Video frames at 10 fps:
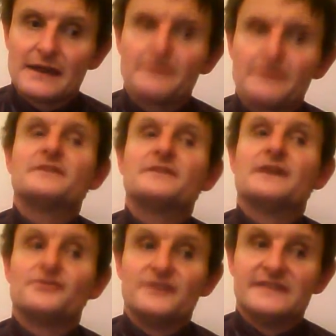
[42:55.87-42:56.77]
carry on with
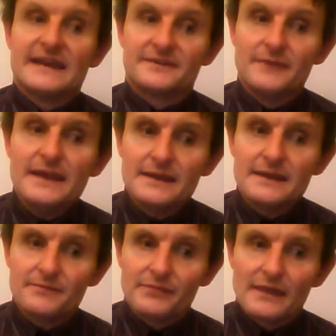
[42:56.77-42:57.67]
countries next week,
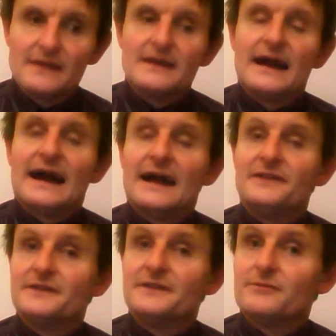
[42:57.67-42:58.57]

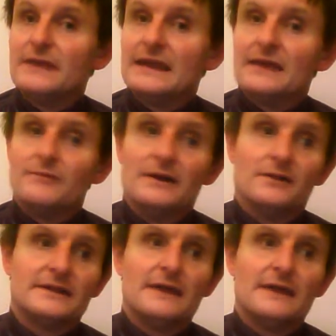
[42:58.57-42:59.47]
and we'll